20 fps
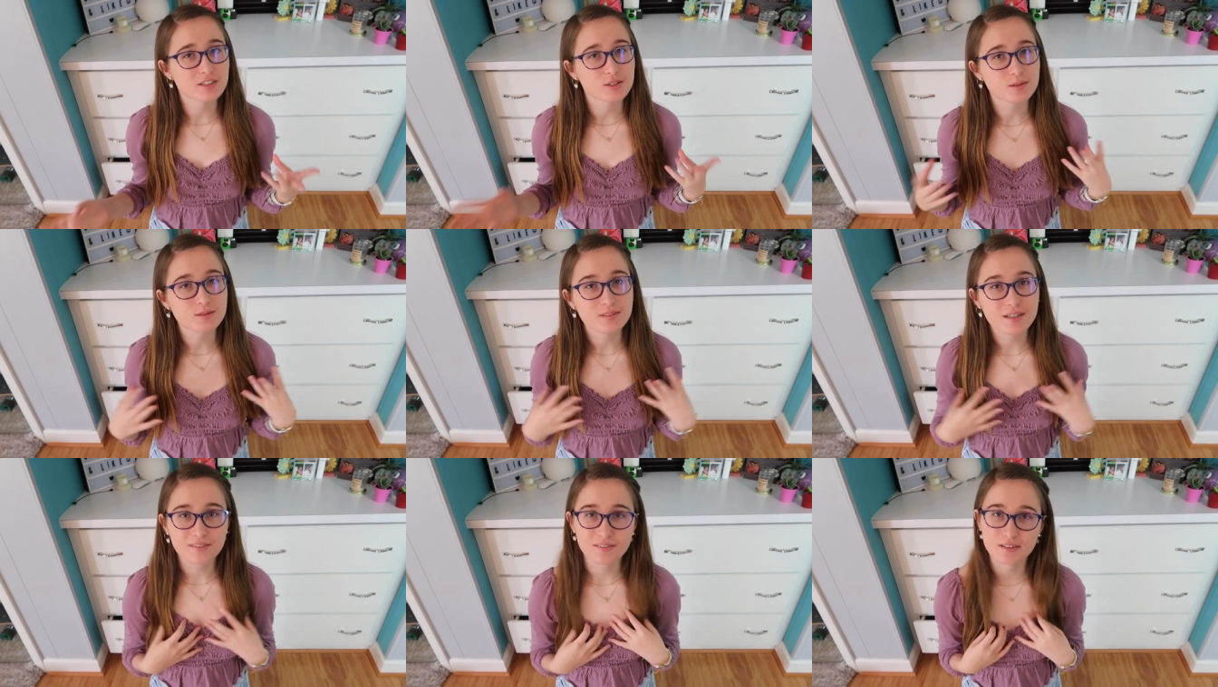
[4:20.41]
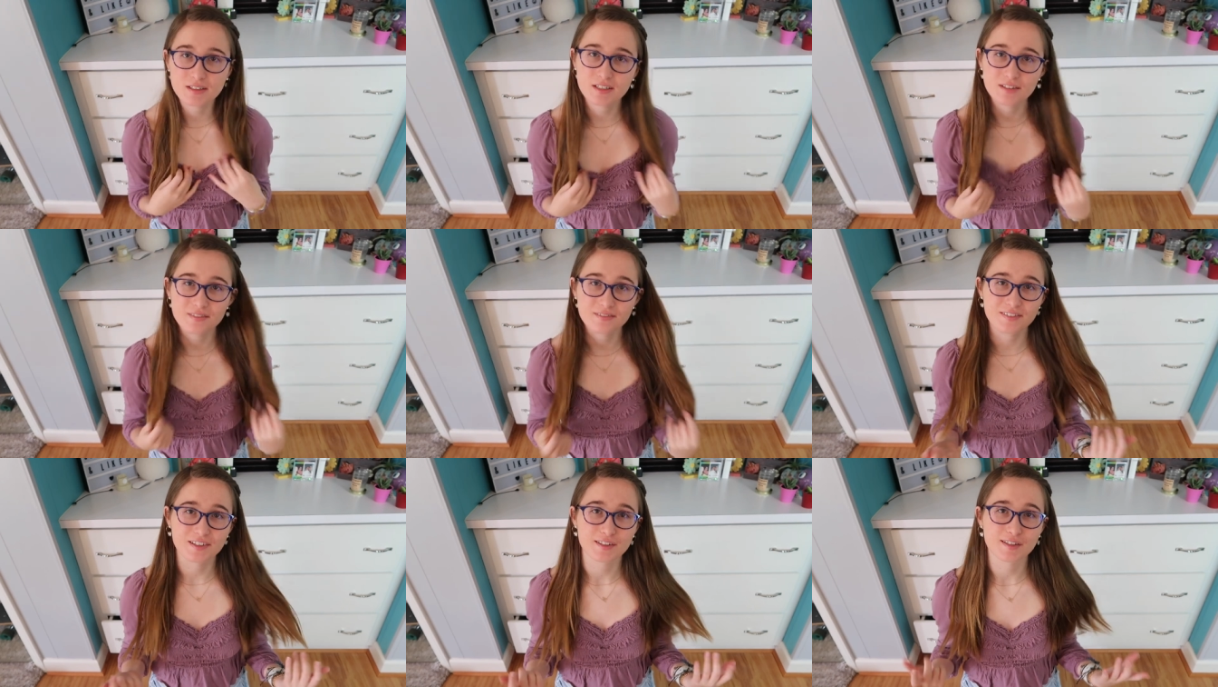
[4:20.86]
So definitely
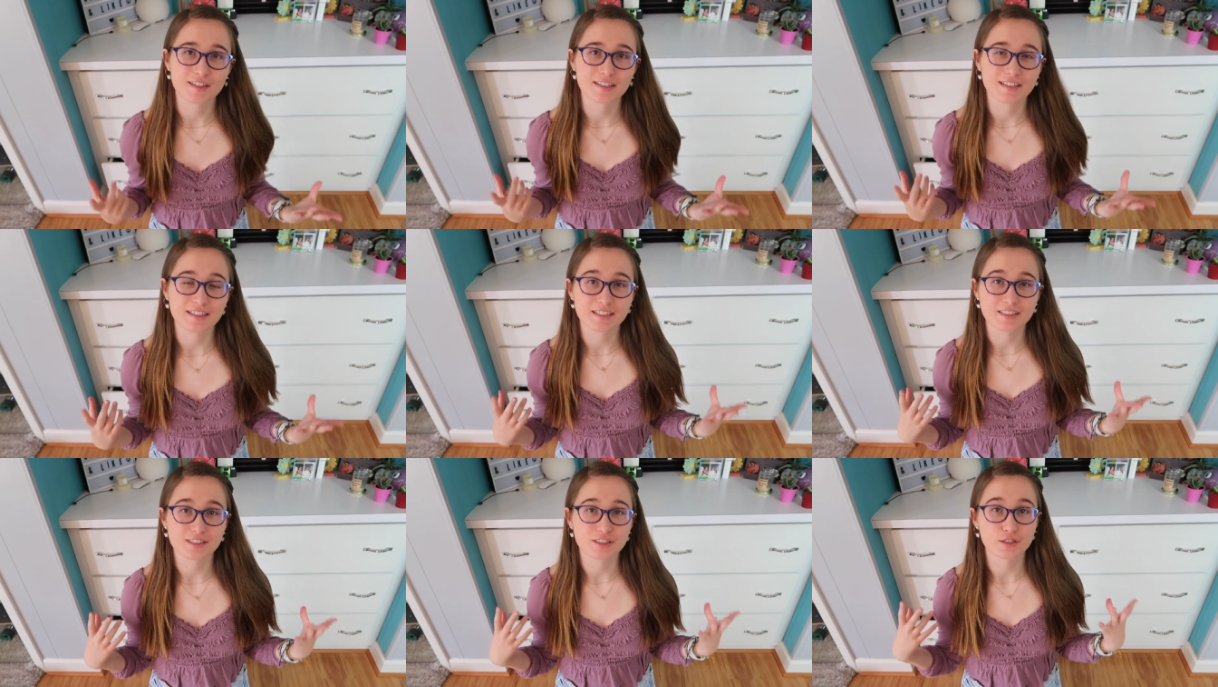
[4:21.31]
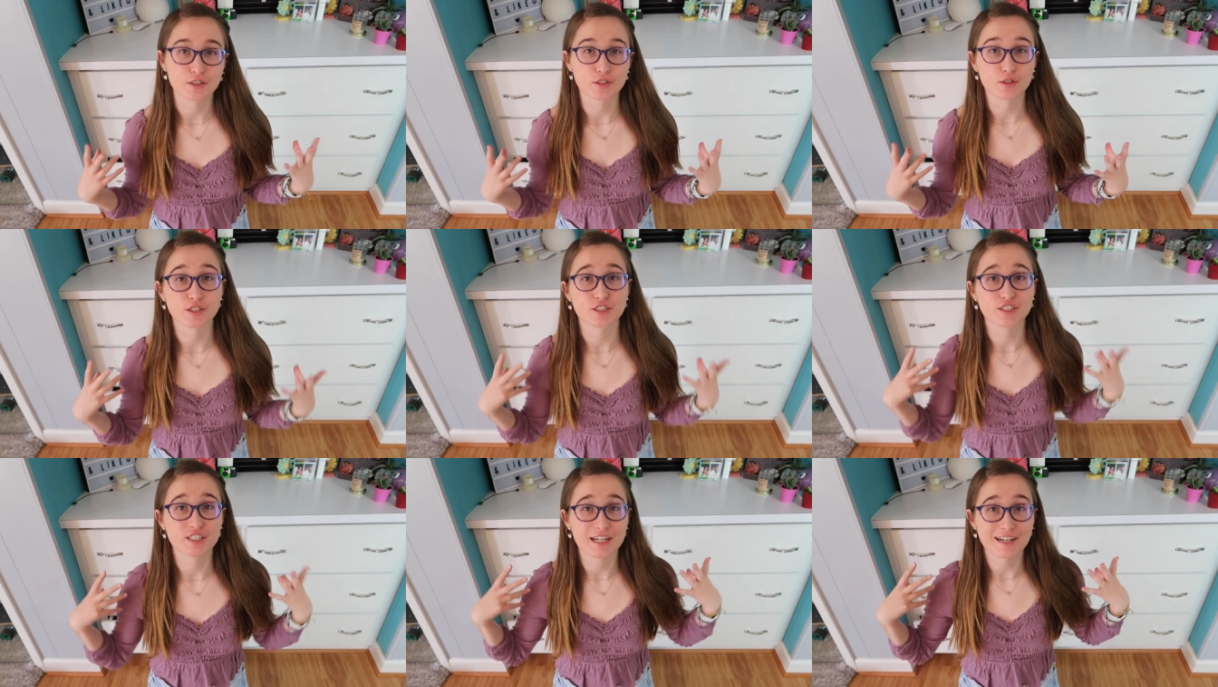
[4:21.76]
didn't feel the need
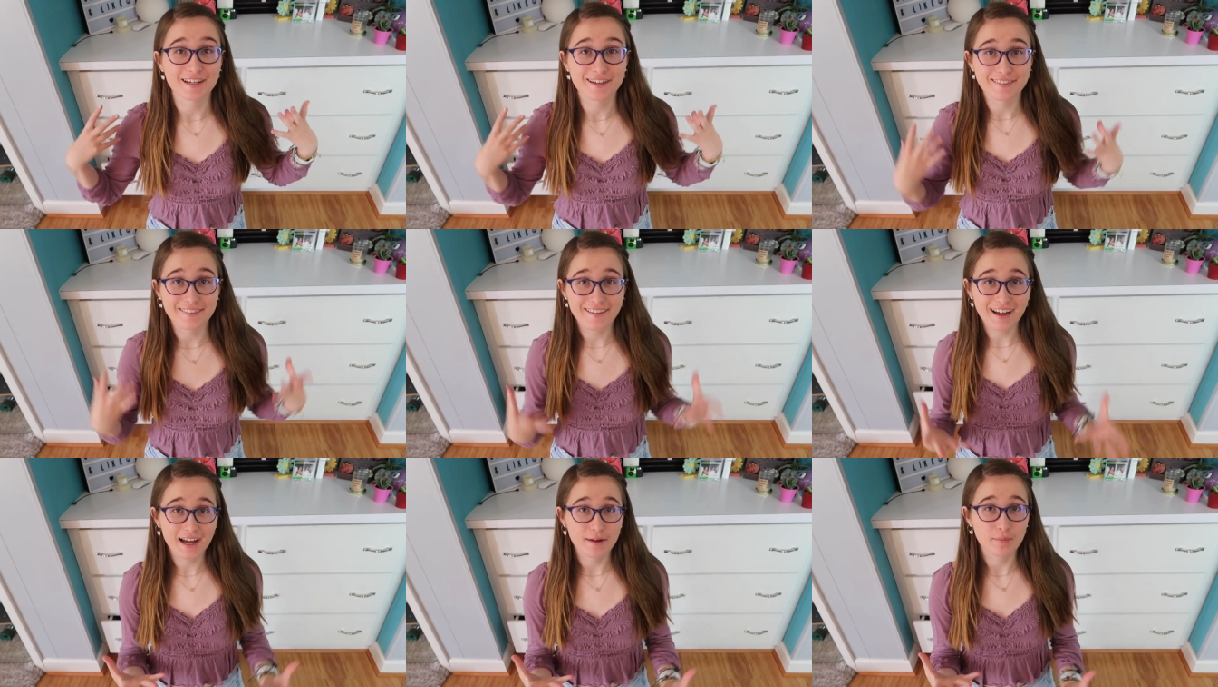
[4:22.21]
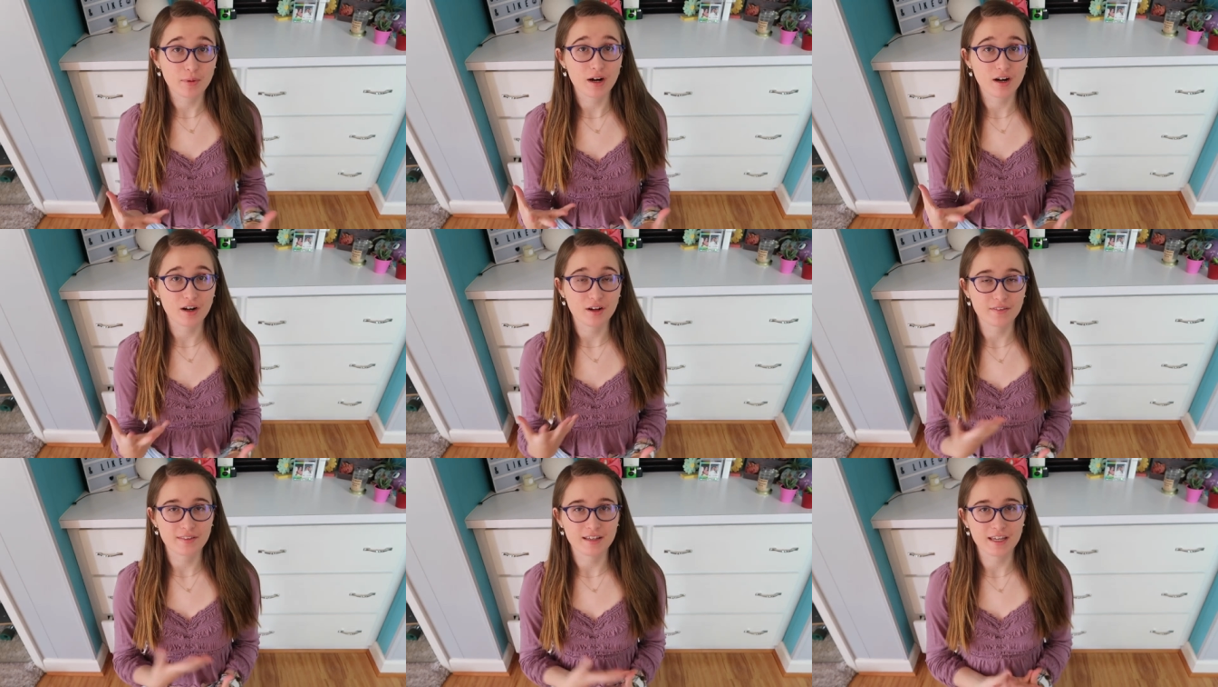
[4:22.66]
to share that
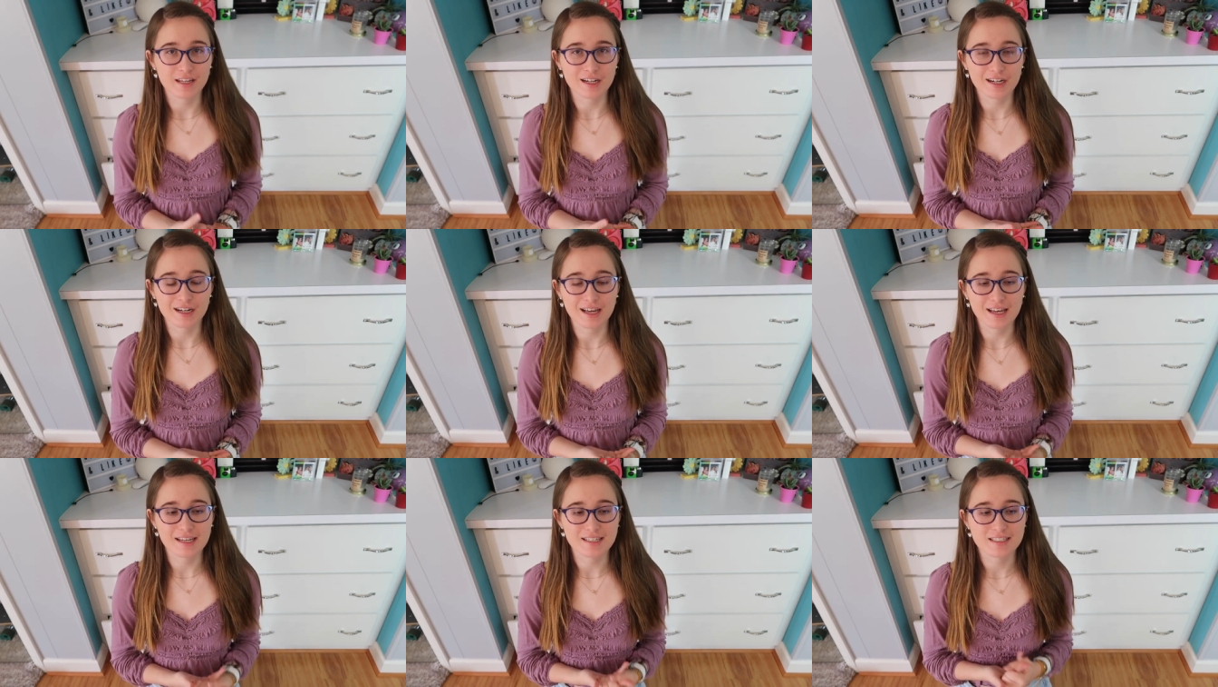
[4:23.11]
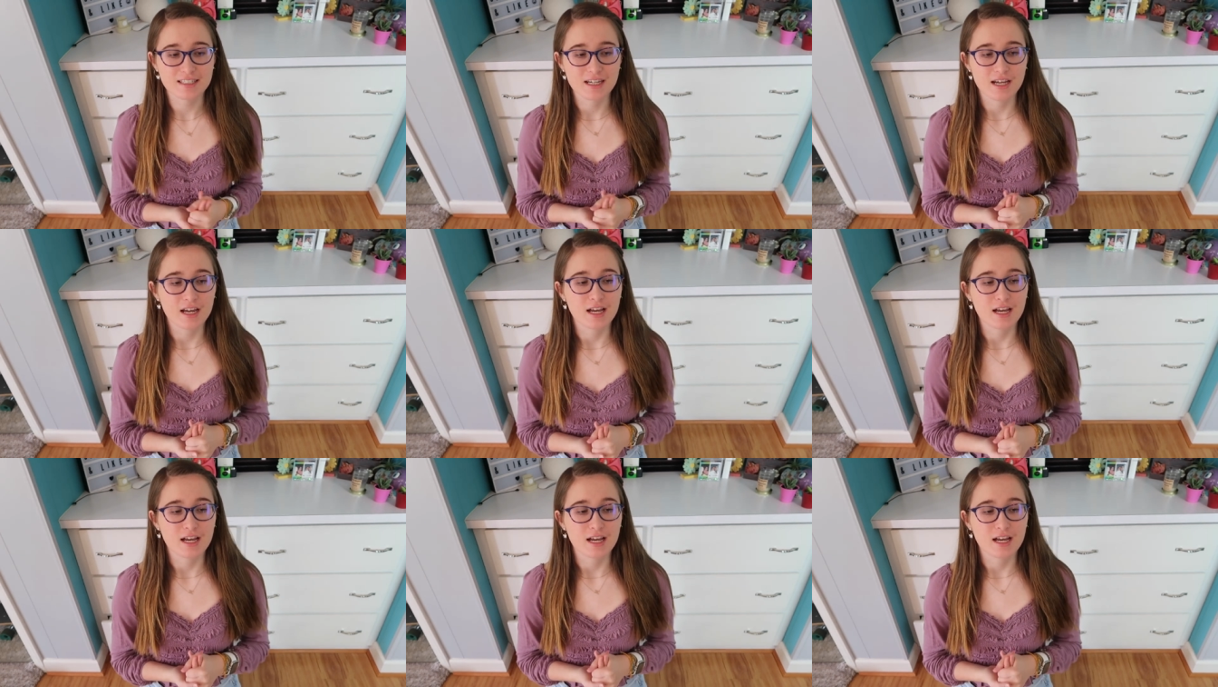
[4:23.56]
part on the internet.